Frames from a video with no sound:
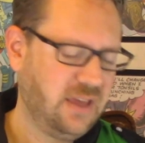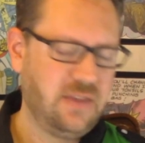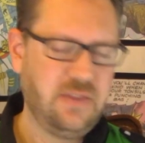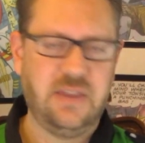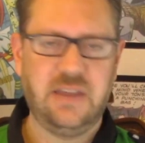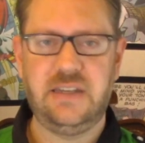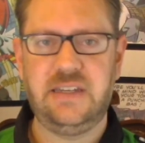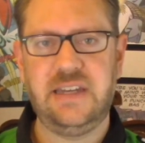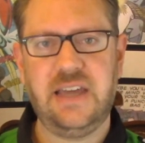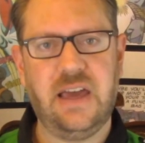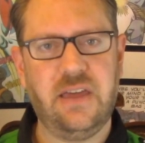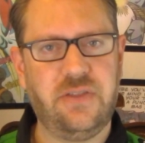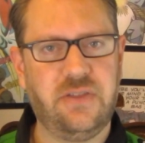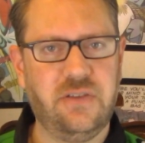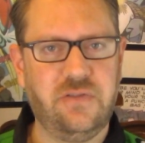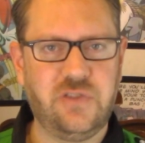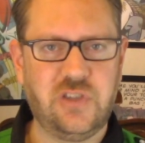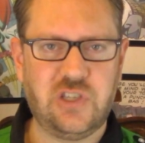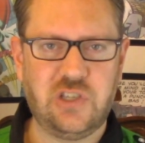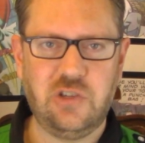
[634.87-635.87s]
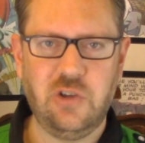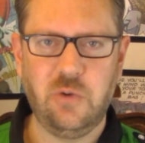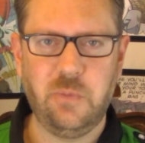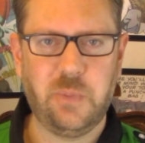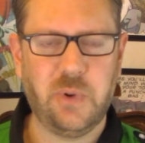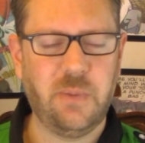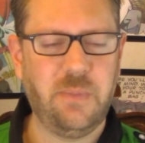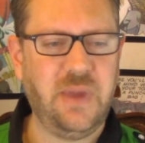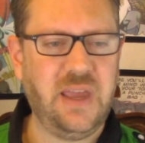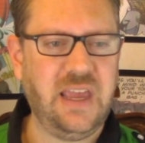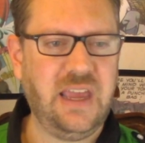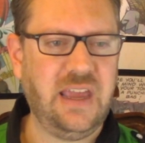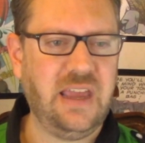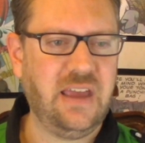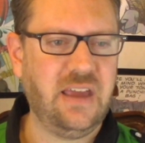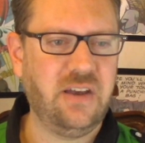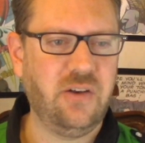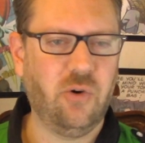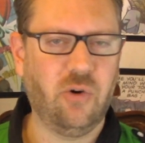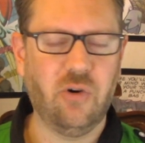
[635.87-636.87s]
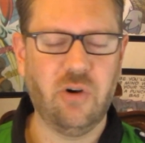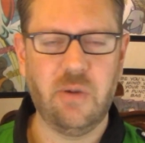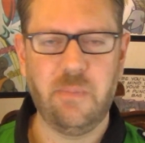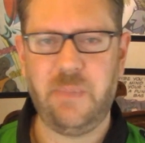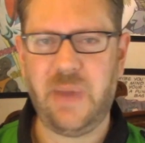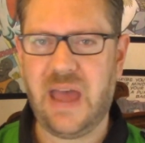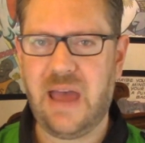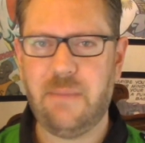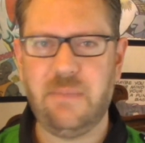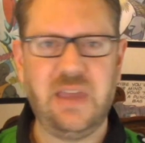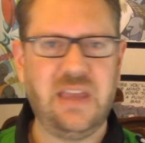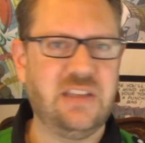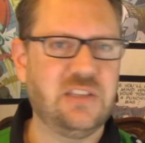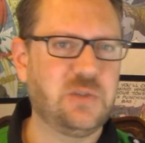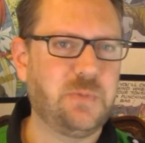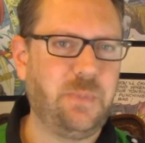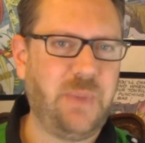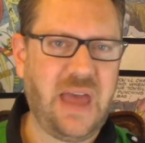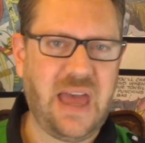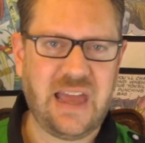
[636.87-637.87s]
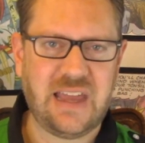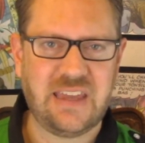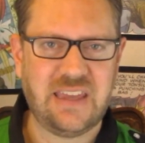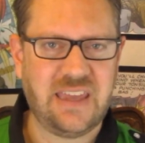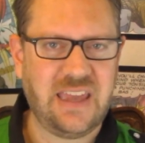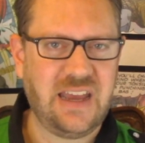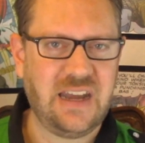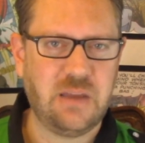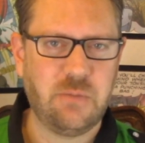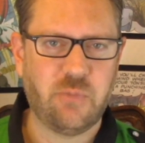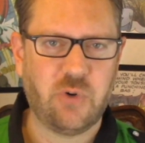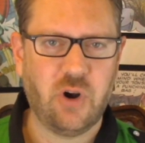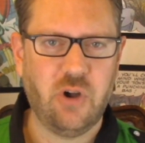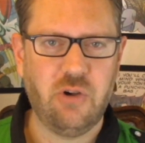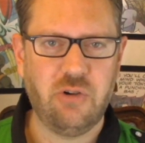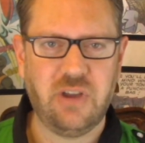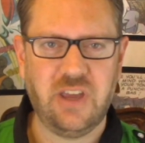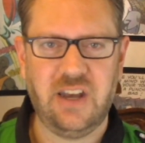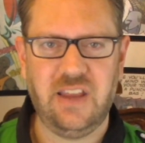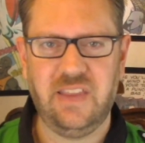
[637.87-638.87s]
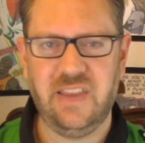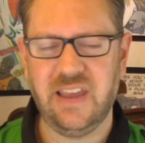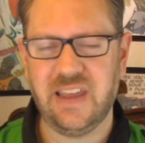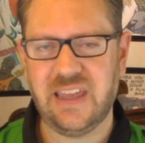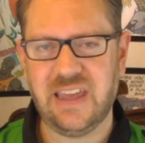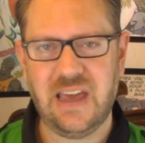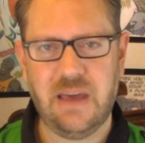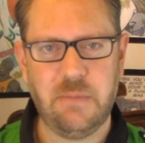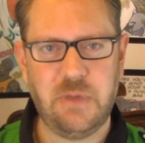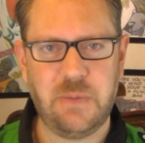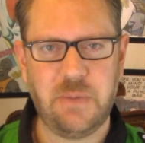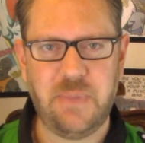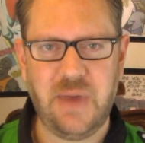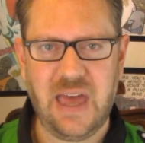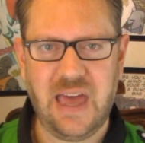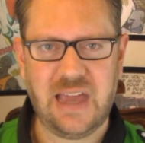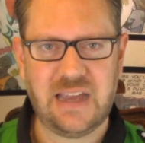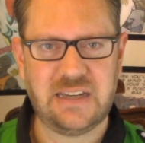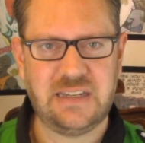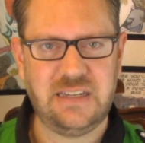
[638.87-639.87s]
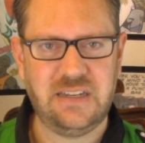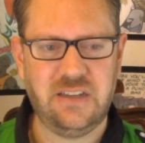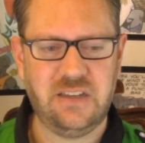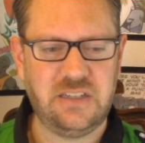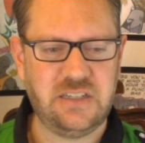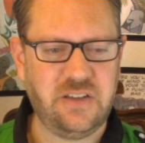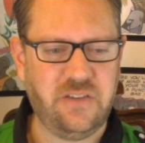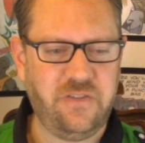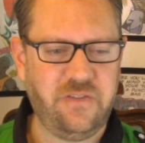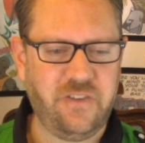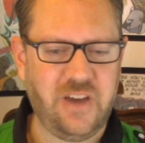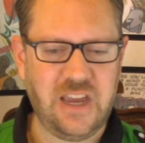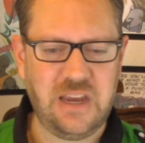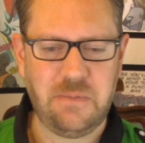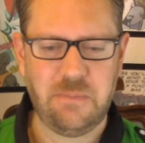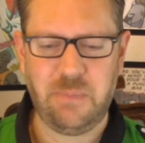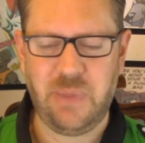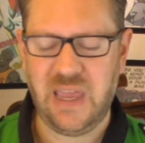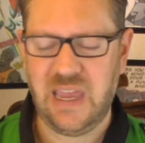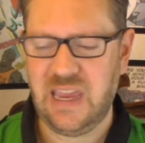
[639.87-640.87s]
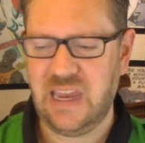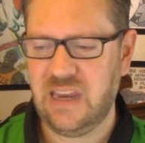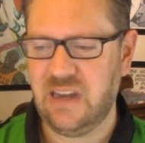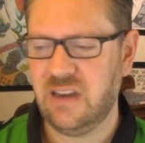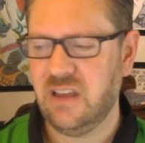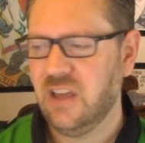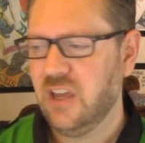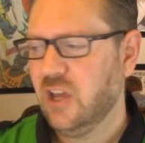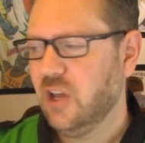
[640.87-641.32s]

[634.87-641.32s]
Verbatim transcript: the death of Superman or Batman's back getting broken and then coming back to fight Bane.